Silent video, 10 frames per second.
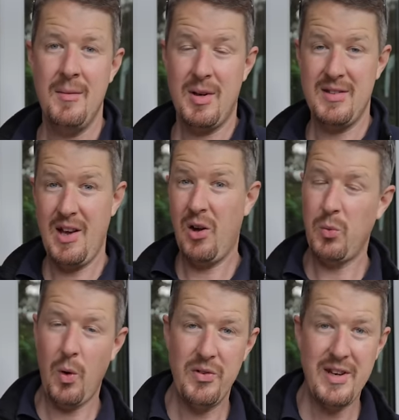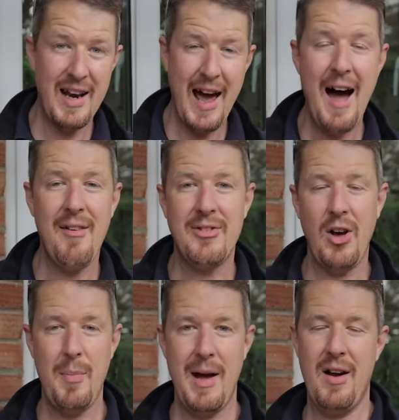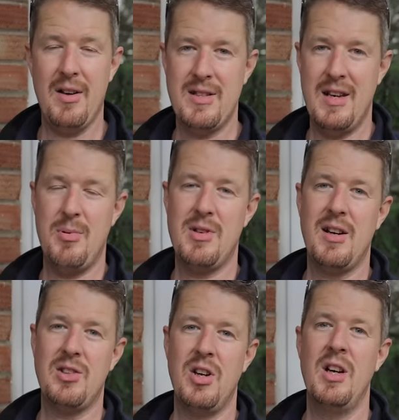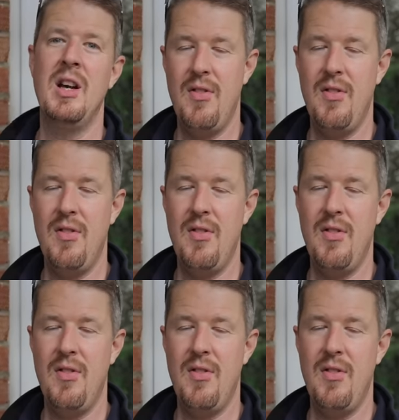because the old one didn't have type A RCD protection,